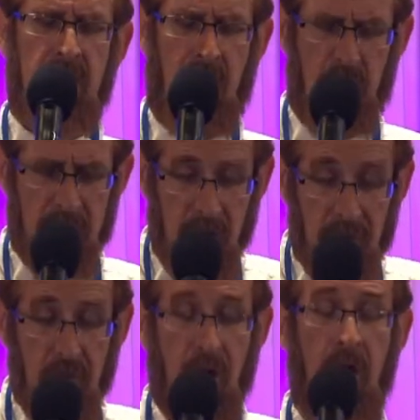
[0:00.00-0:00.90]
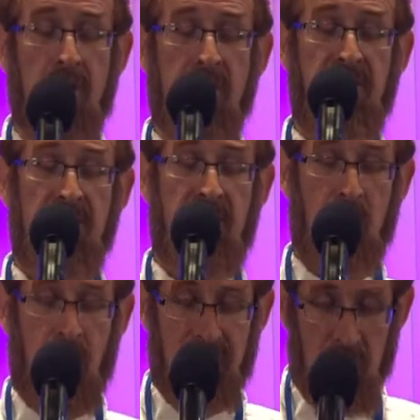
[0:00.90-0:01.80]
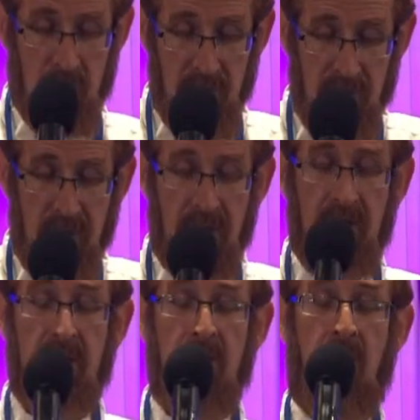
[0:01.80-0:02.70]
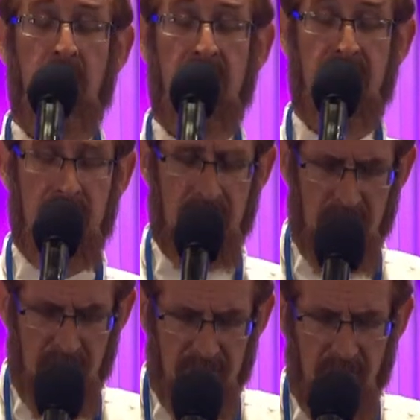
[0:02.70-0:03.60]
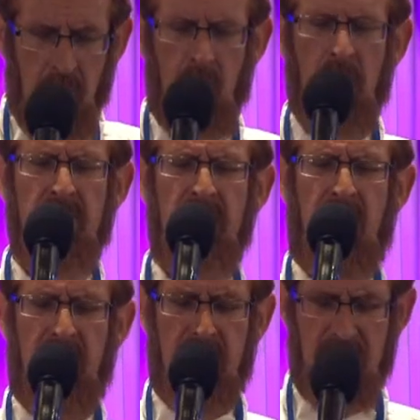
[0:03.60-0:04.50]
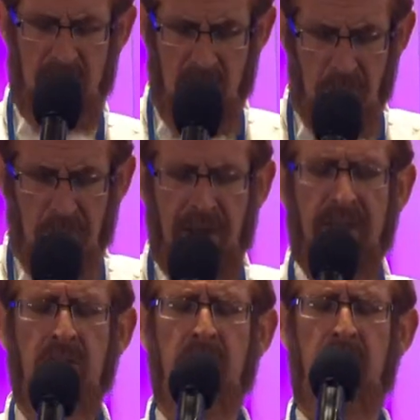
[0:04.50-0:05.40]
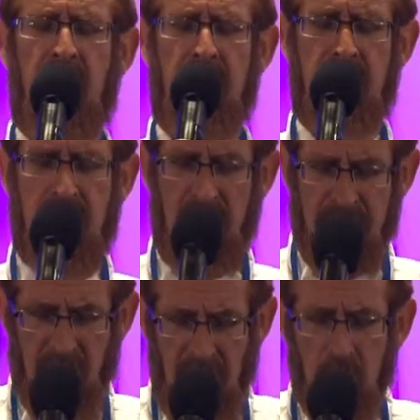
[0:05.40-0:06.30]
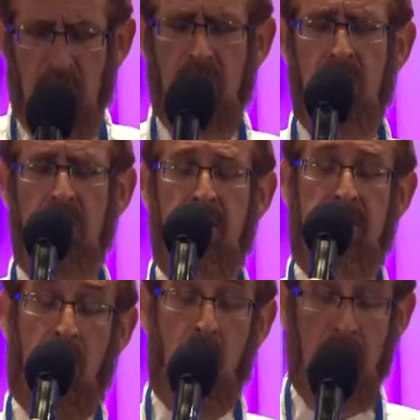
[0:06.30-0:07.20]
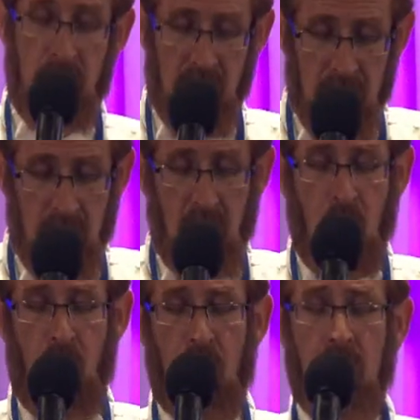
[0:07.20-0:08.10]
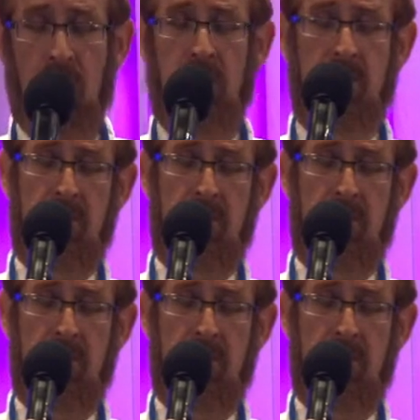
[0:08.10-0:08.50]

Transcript: I want to touch the hearts of each and every one of you coming from the Word of God, praying to God that I will, that we will all